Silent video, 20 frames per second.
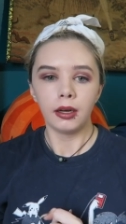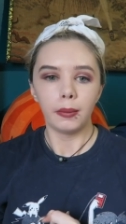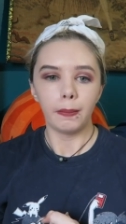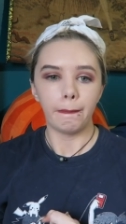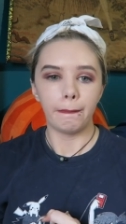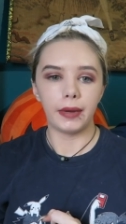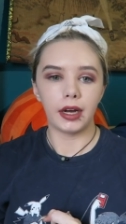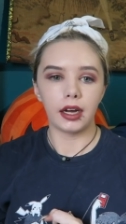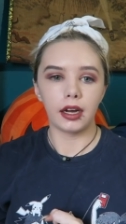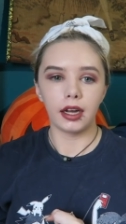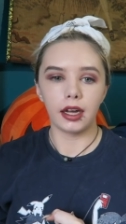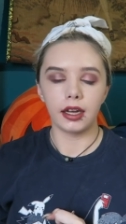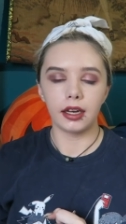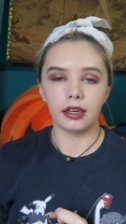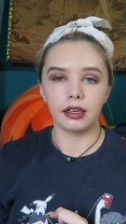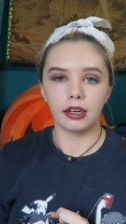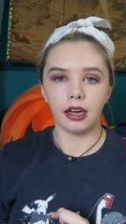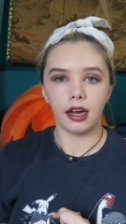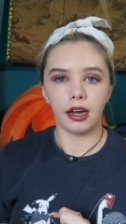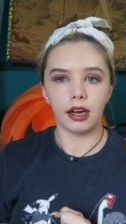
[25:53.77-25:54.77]
but
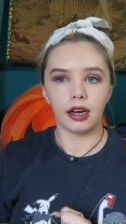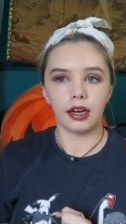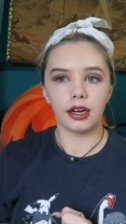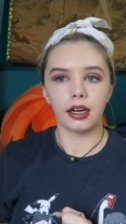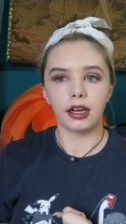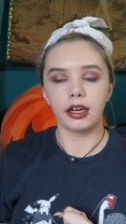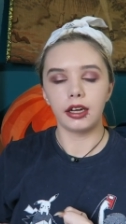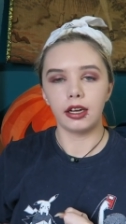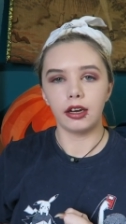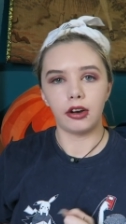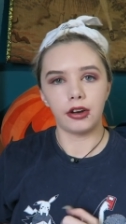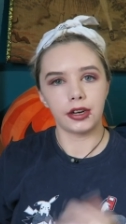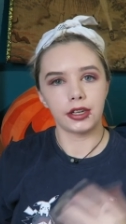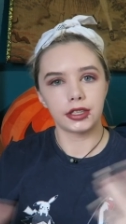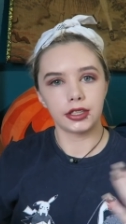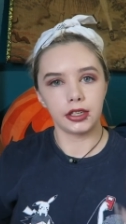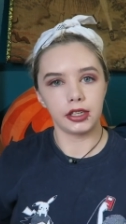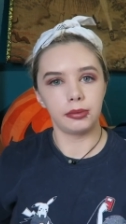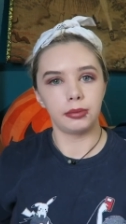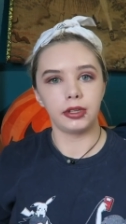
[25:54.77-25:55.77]
I
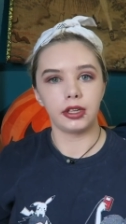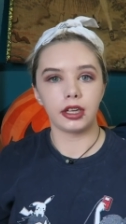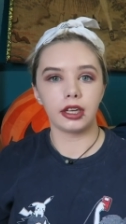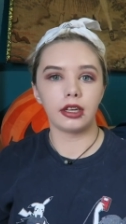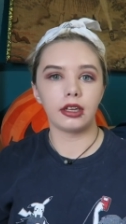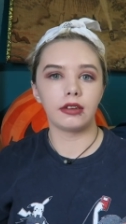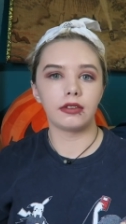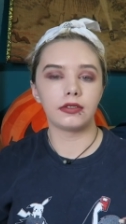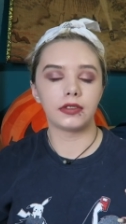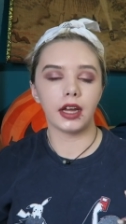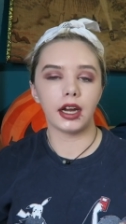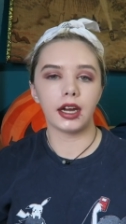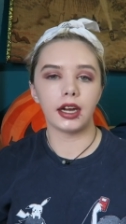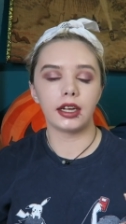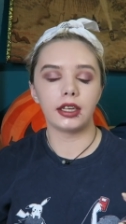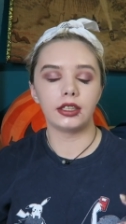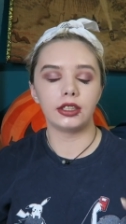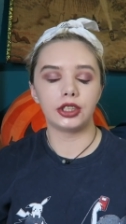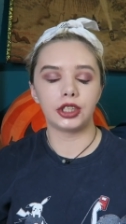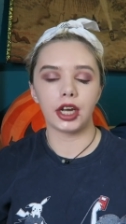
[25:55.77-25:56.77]
honestly believe
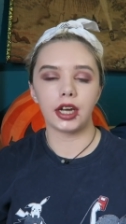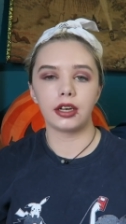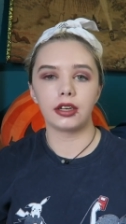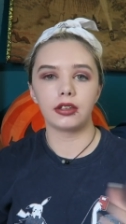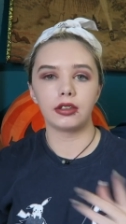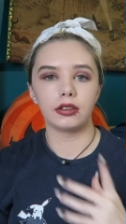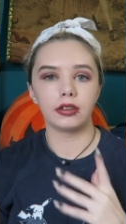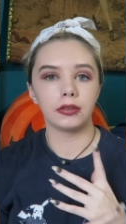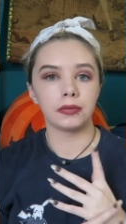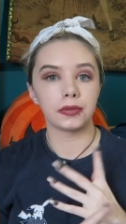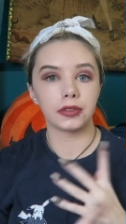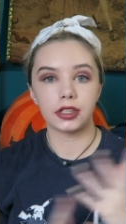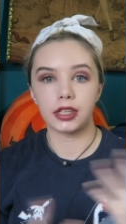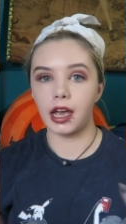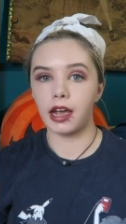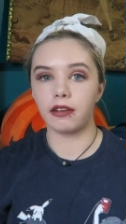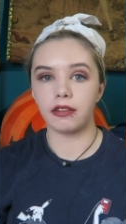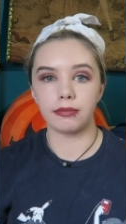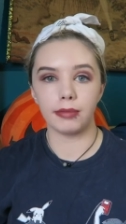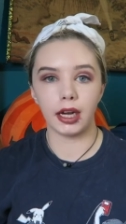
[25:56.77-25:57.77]
that jail
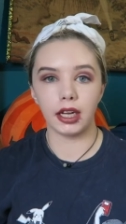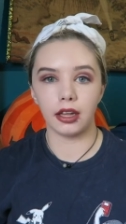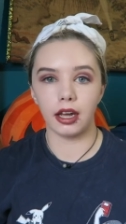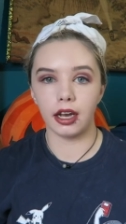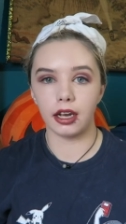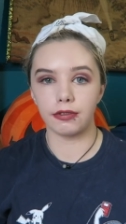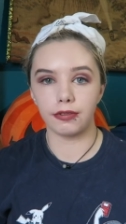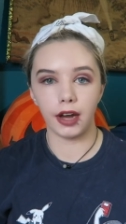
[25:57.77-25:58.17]
saved my life.